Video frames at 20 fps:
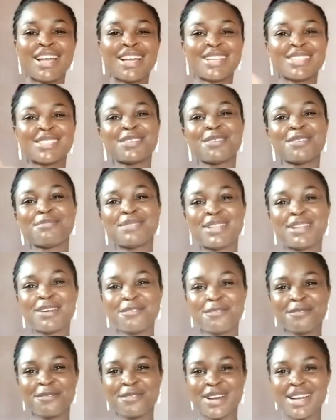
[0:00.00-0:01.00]
So,
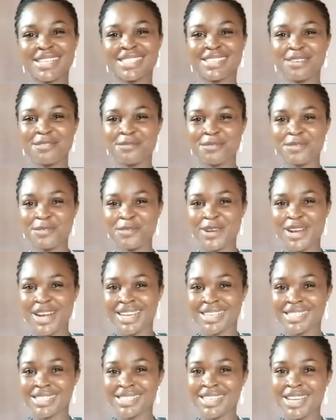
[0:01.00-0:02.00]
beloved friends and
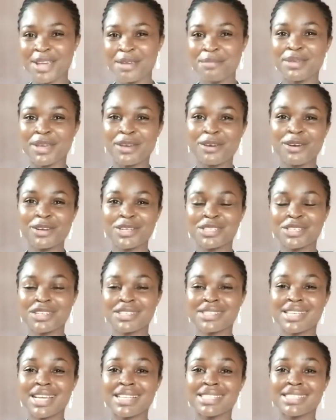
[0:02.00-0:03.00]
viewers, be
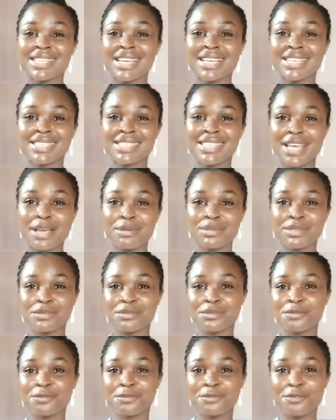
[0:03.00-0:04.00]
cautious and take steps to
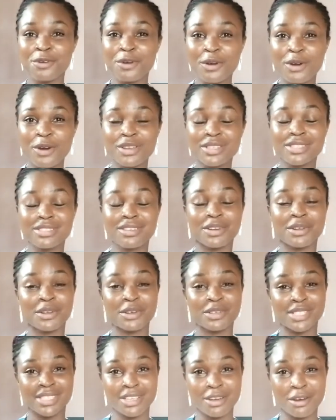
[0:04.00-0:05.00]
focus on
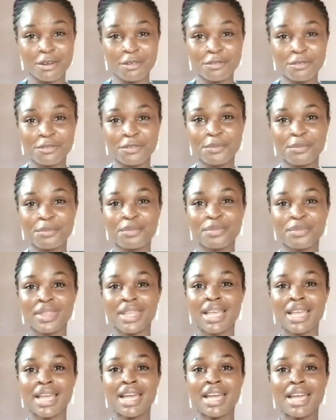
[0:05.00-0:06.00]
yourself.
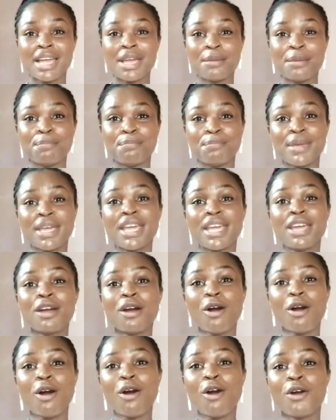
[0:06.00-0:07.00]

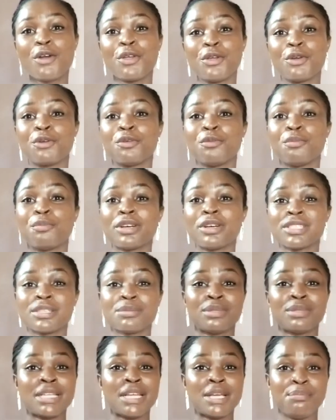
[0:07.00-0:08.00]
Be all you could
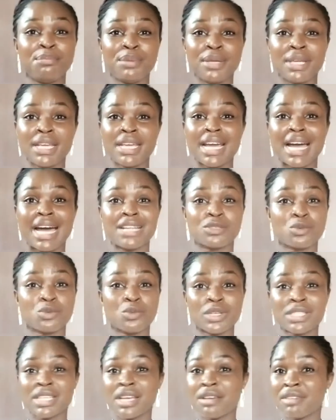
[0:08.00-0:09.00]
possibly be at
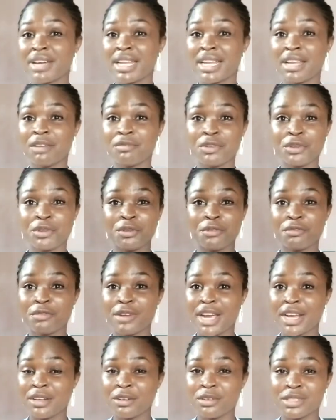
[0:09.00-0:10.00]
whatever level you
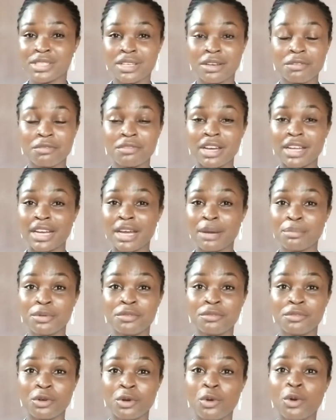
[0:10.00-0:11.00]
find yourself, and
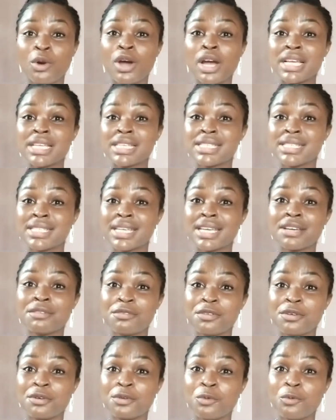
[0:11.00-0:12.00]
above all, seek
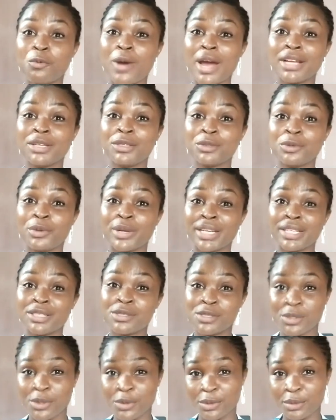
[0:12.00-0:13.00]
fun while doing
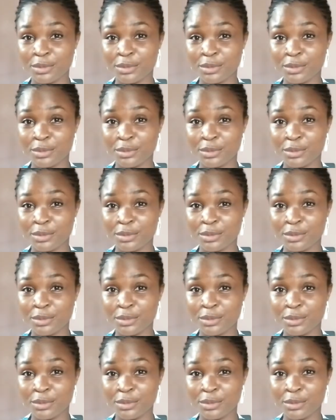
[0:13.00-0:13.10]
so.